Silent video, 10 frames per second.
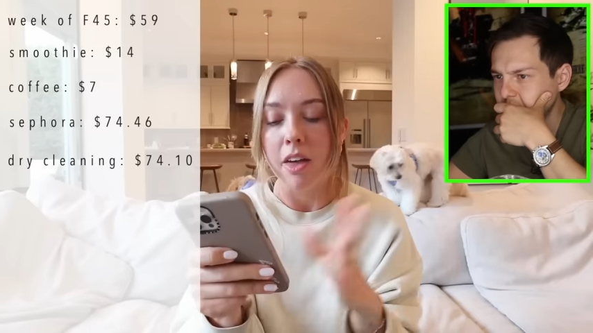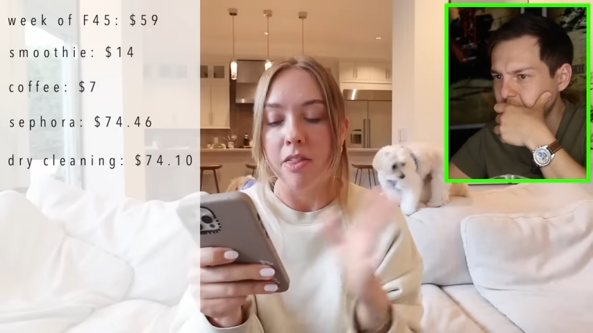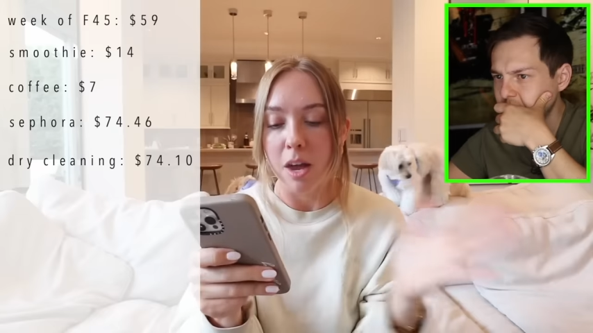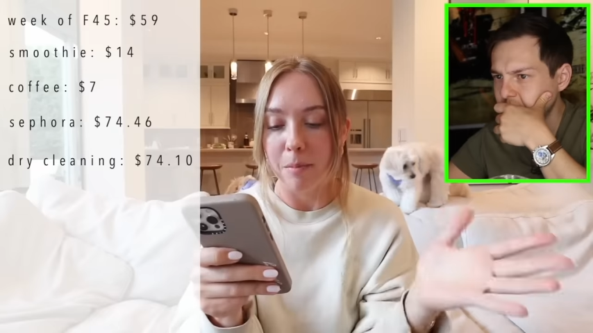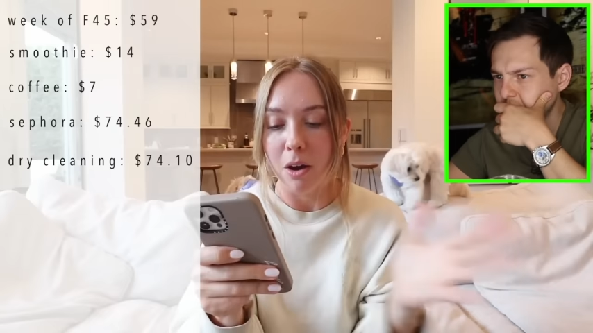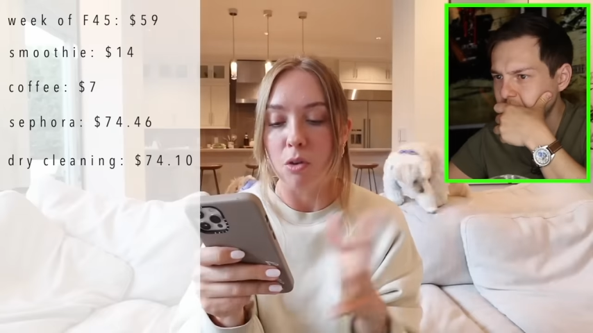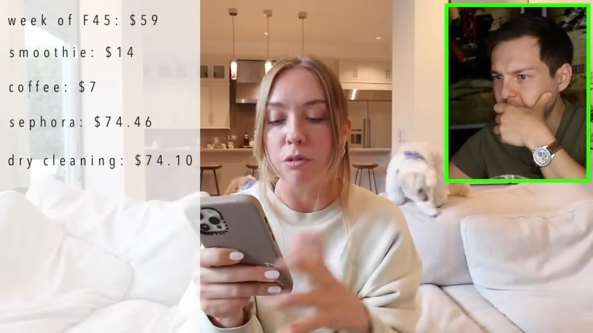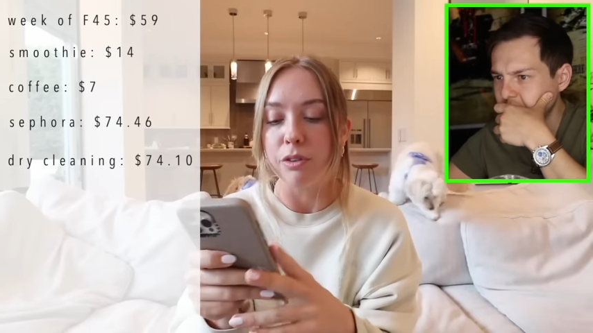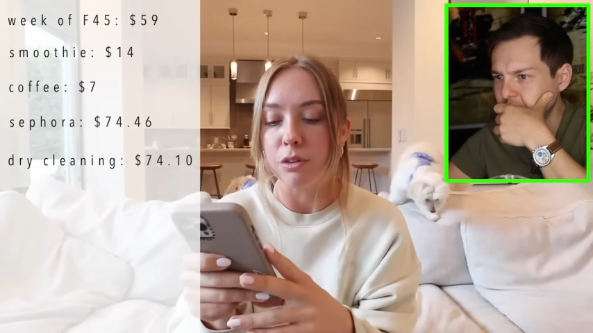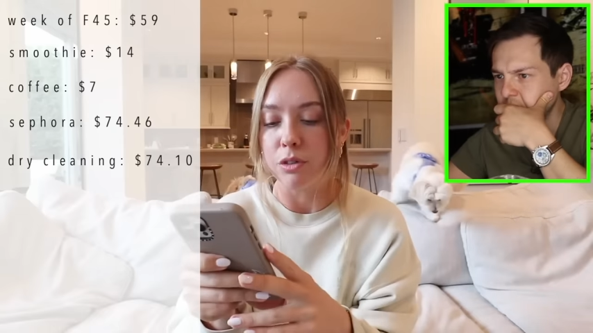Speaker 1: And then my Whole
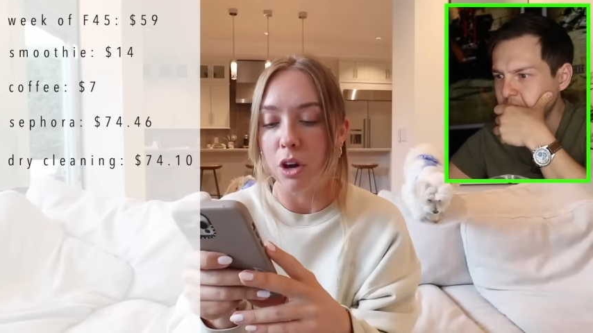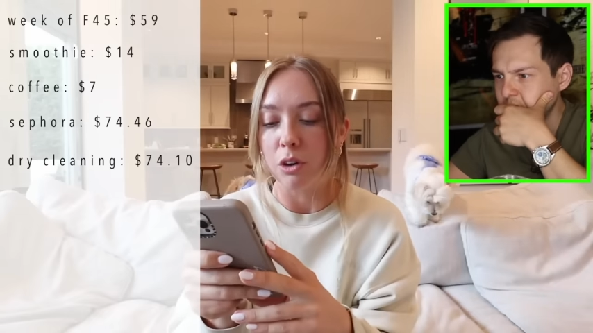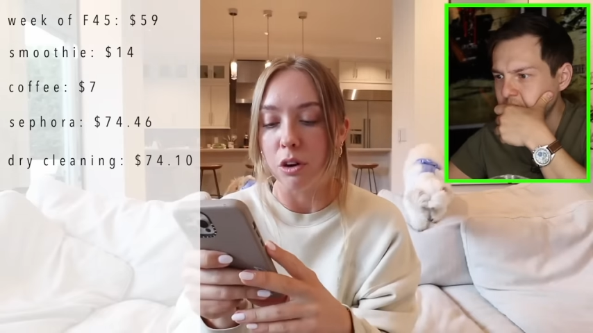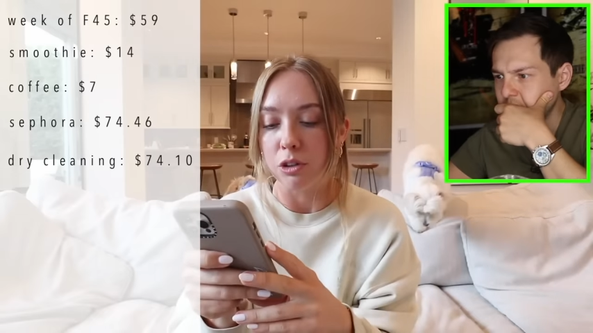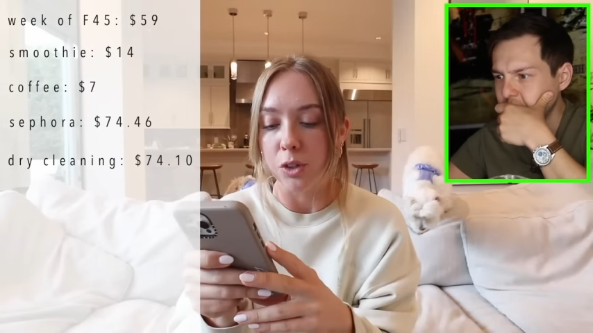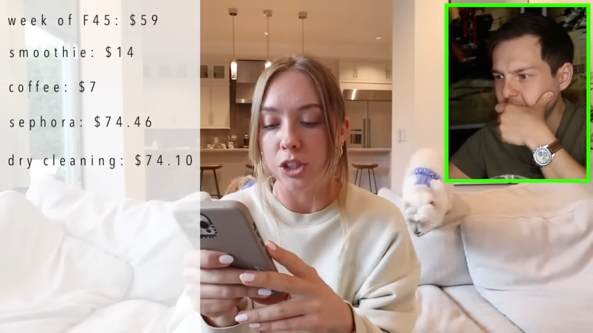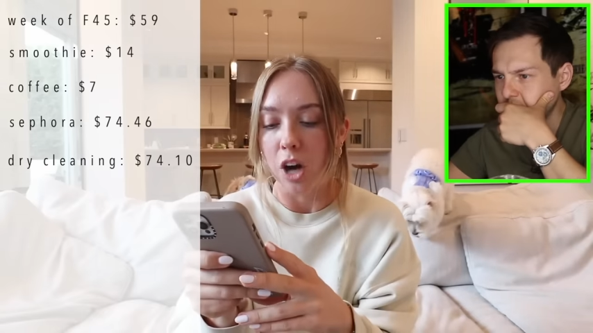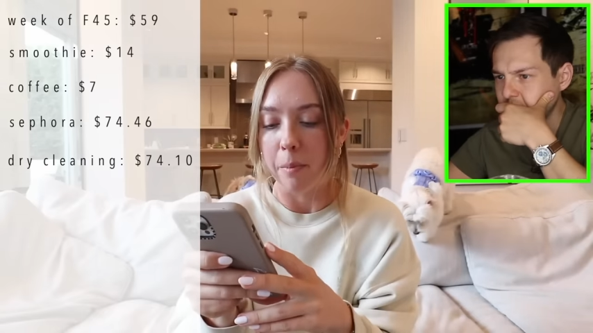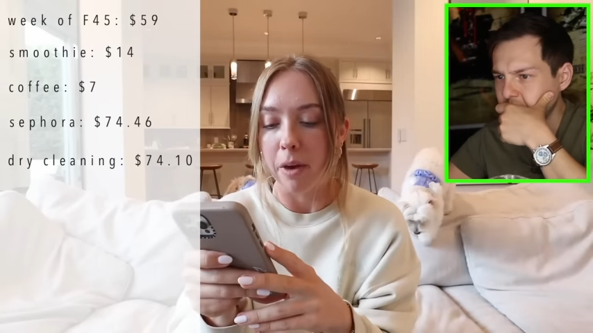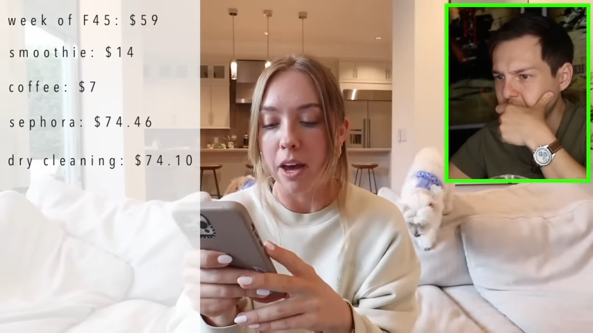Foods grocery
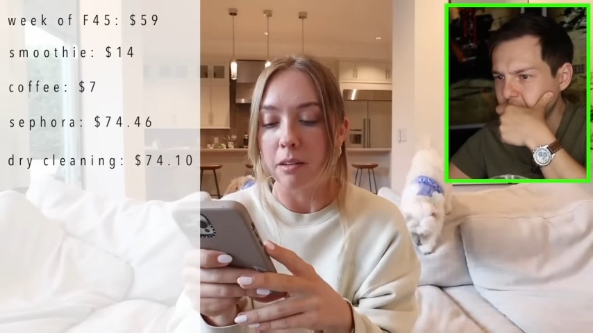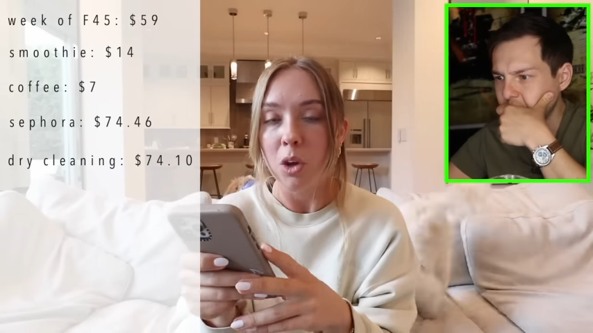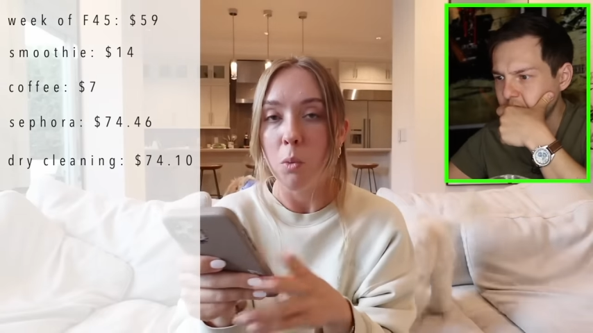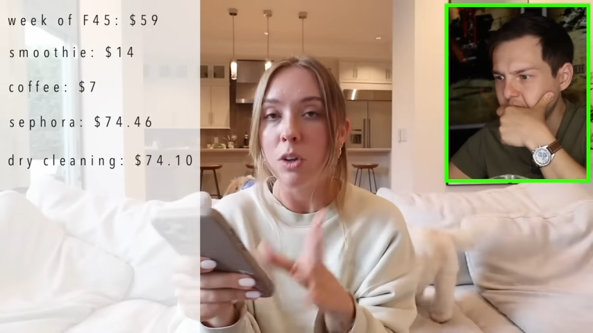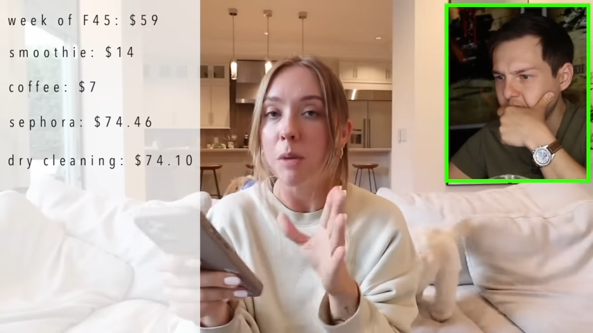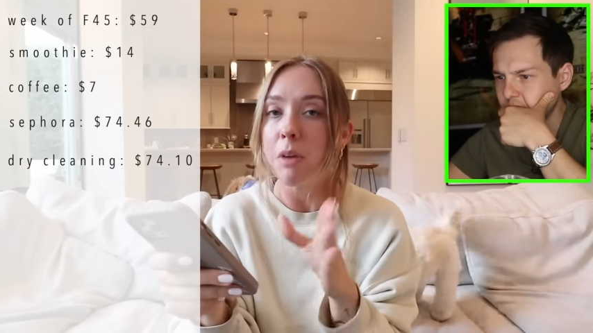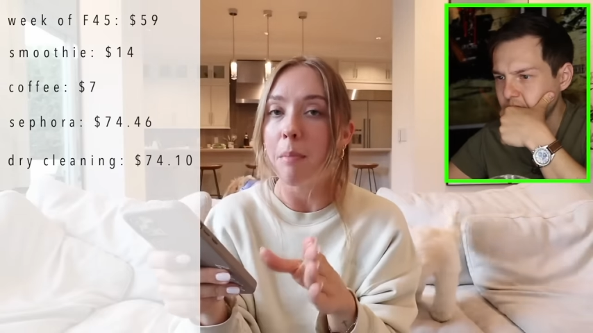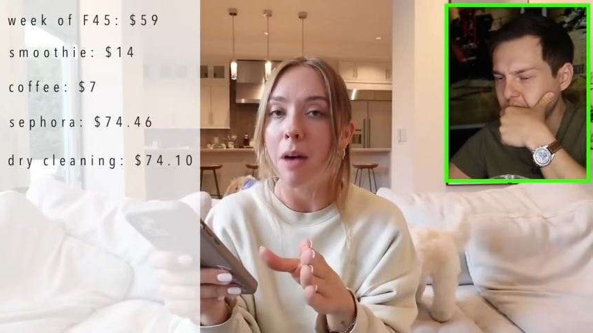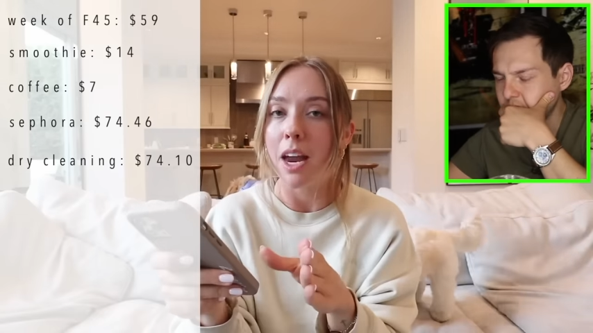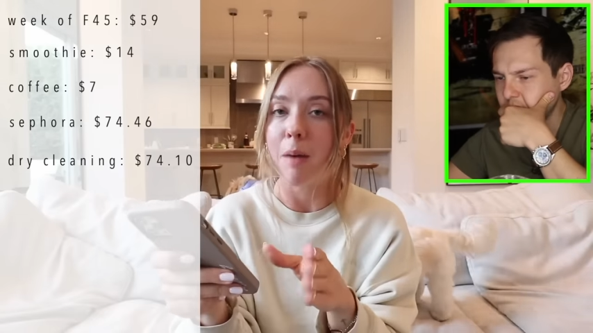shopping, which I'm not
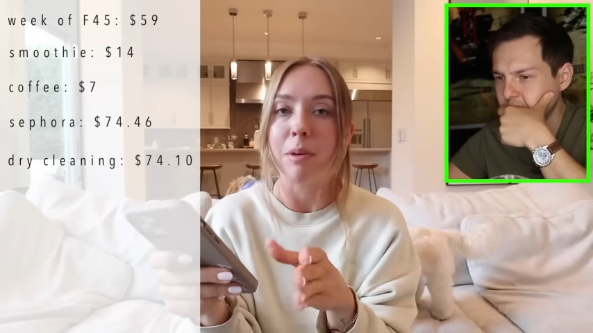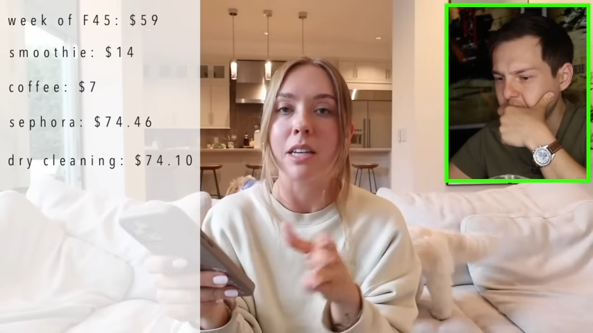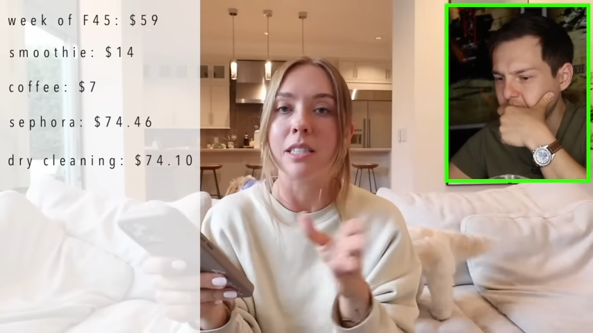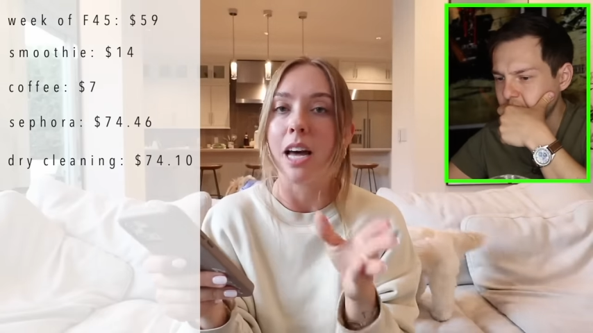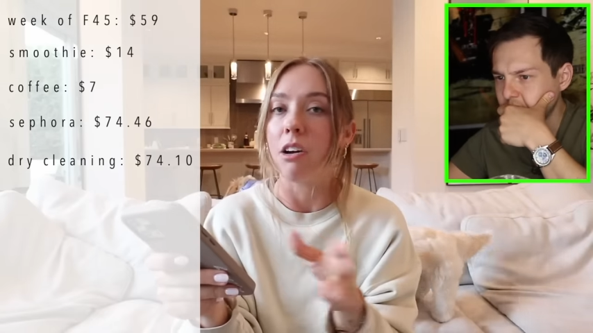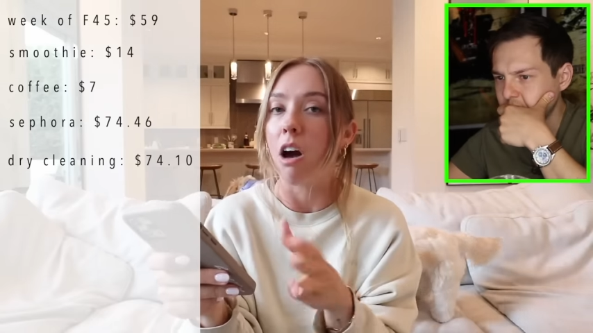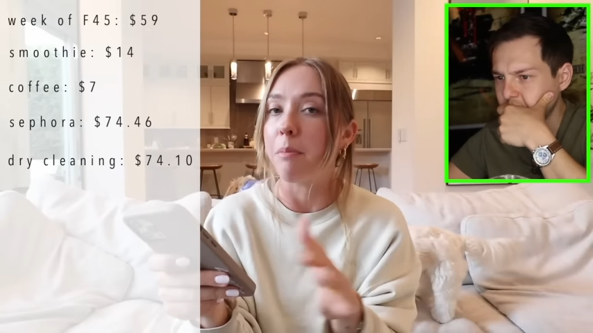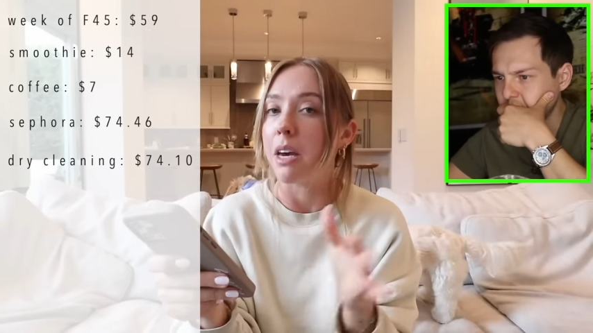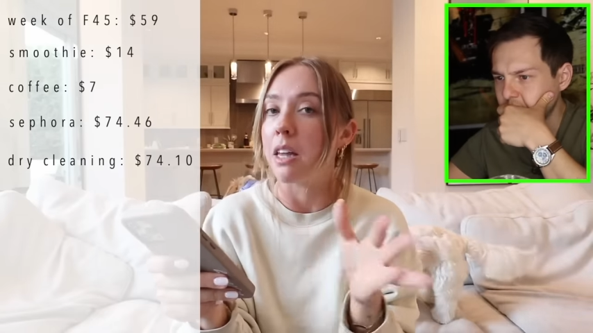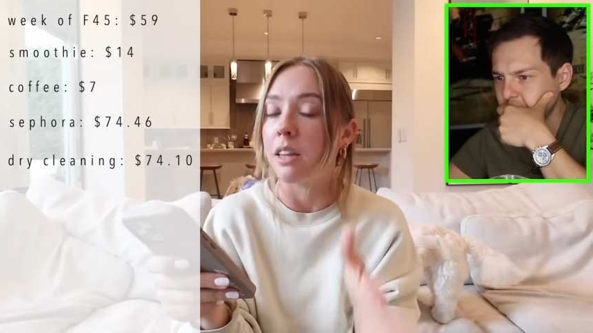mad at because that got
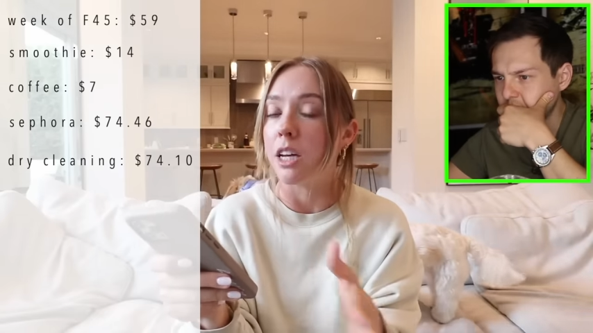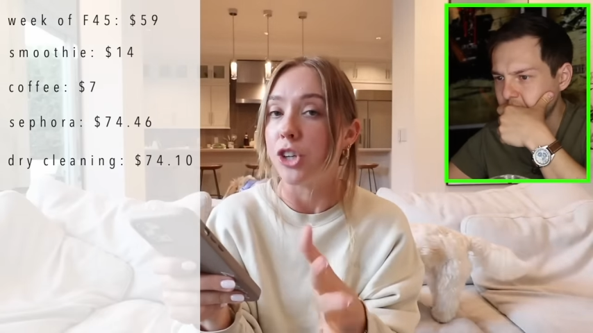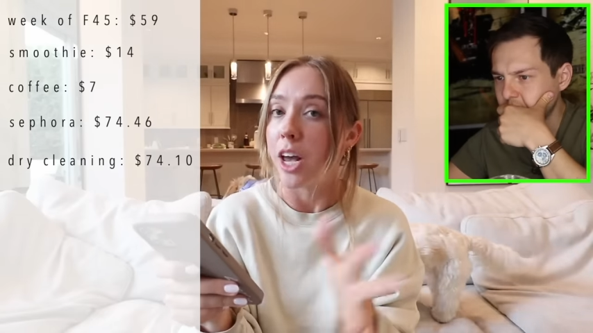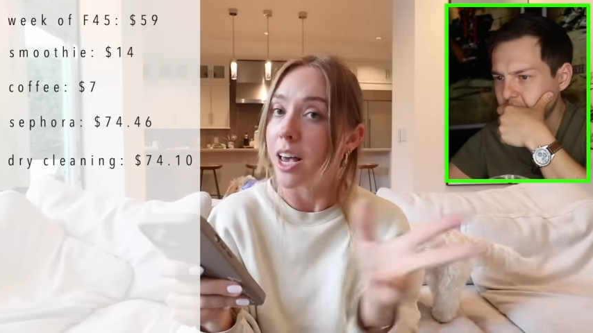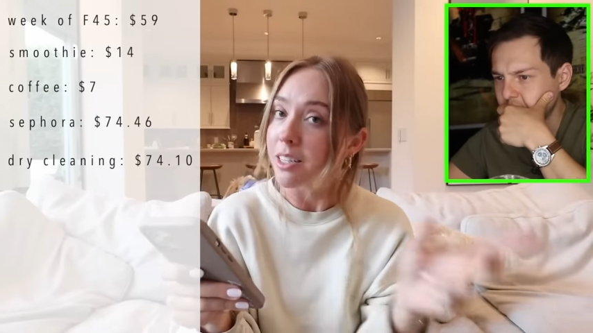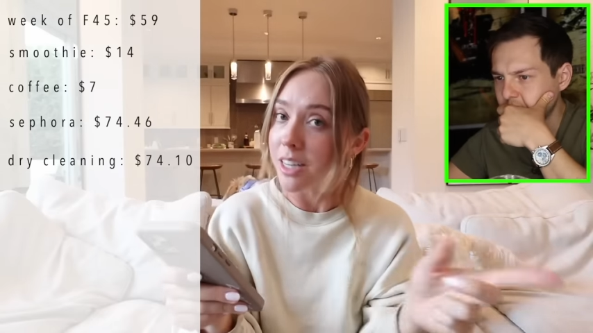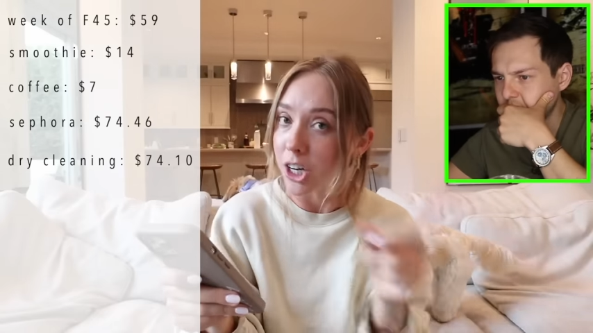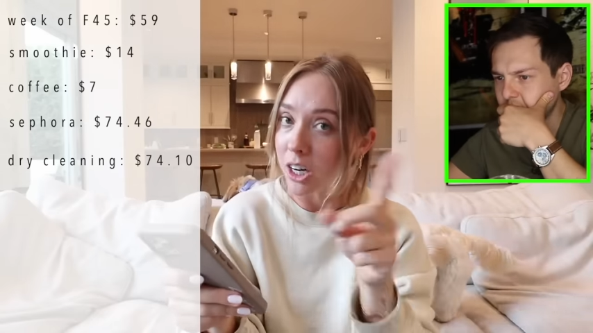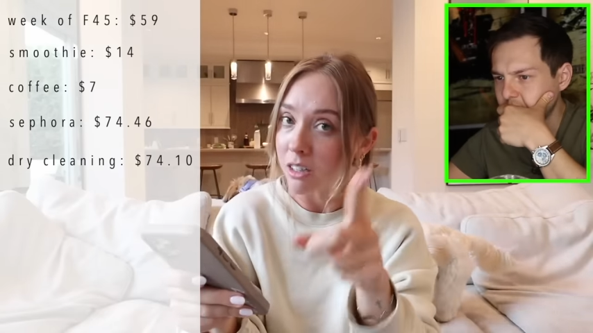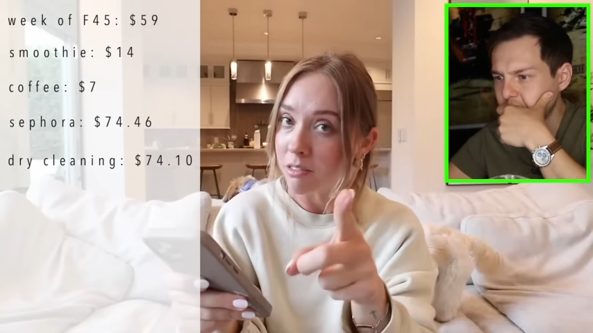me lunch and
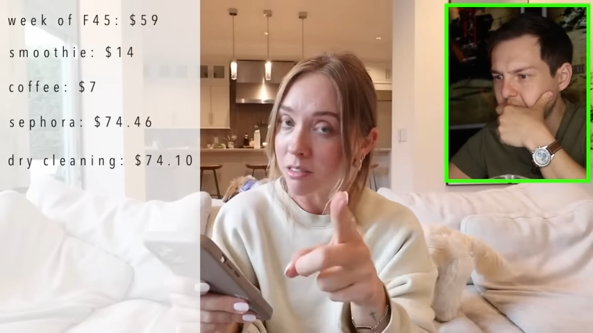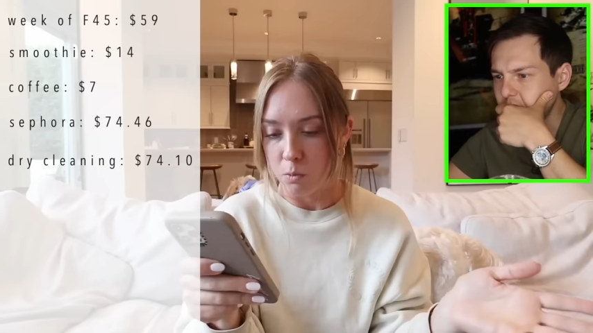dinner,